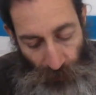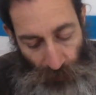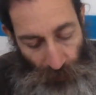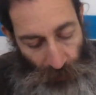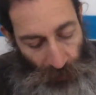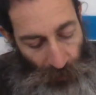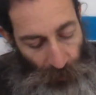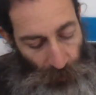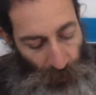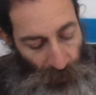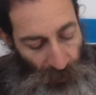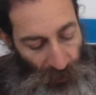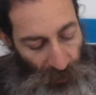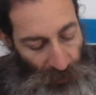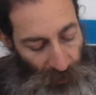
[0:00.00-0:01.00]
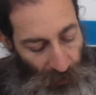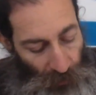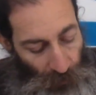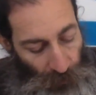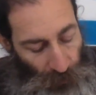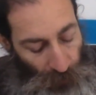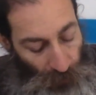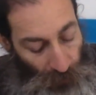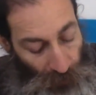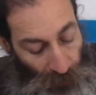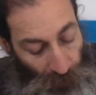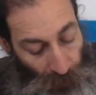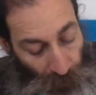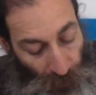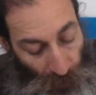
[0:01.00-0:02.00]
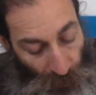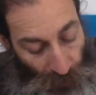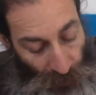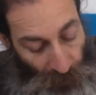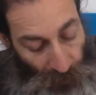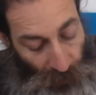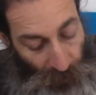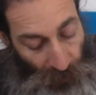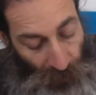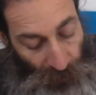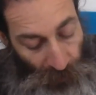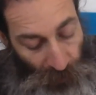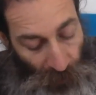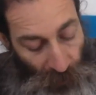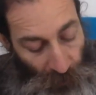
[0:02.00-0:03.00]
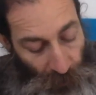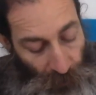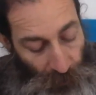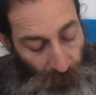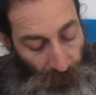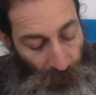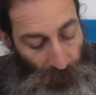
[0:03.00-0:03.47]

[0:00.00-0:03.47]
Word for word: and with skillfully embroidered cherubim.